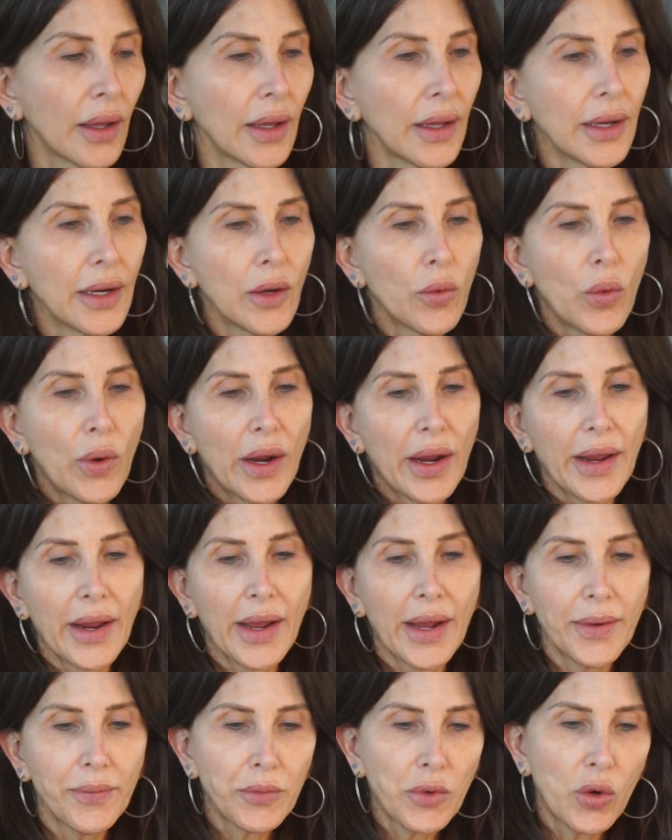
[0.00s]
Anyway,
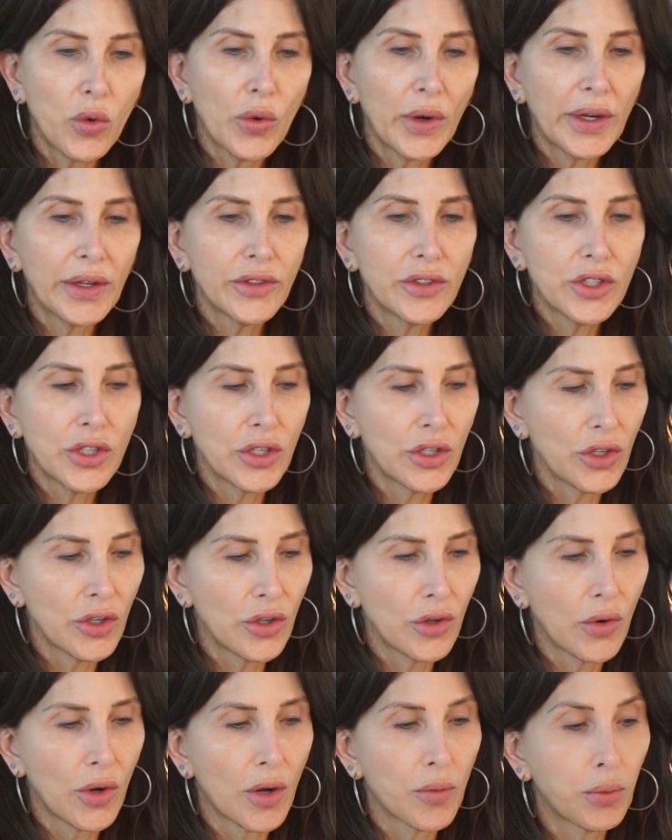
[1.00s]
I'm going
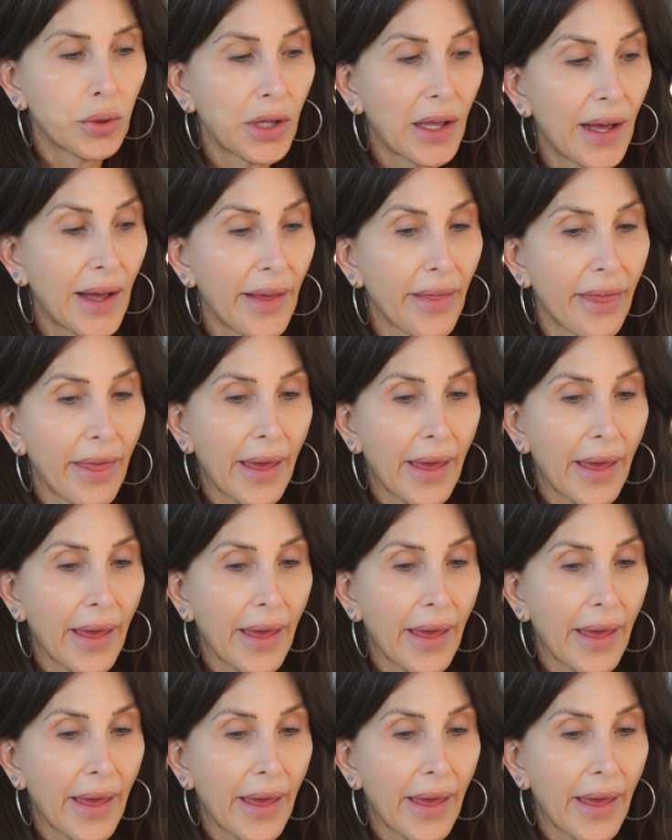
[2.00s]
to apply